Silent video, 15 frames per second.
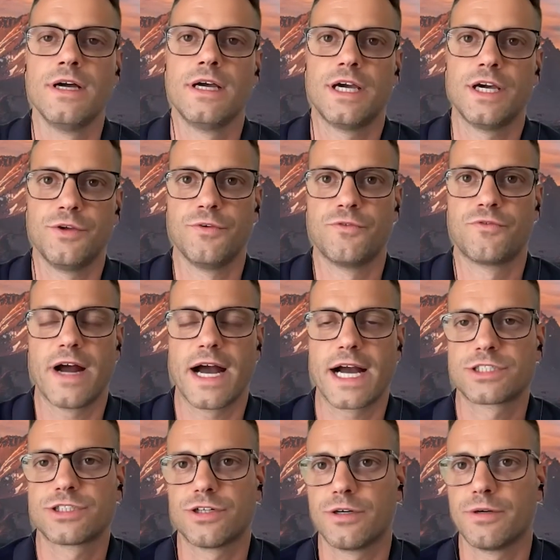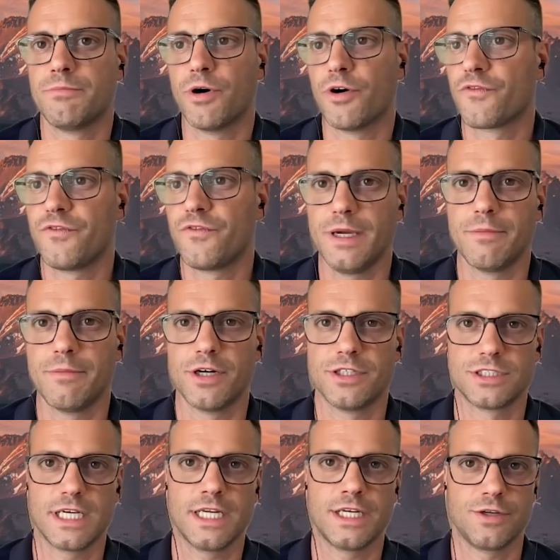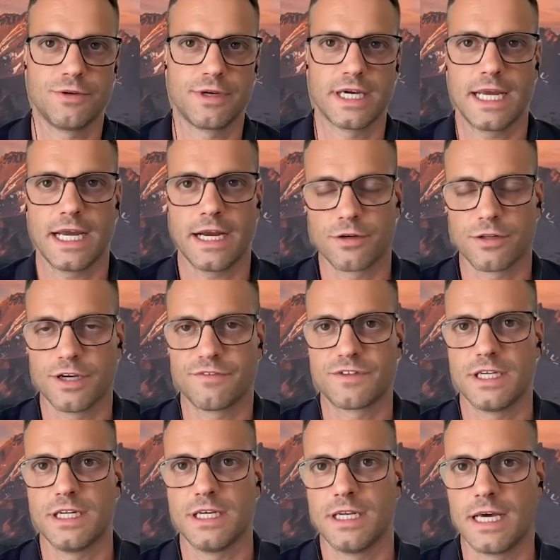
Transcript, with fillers: and you fracture both femurs and you get airlifted in a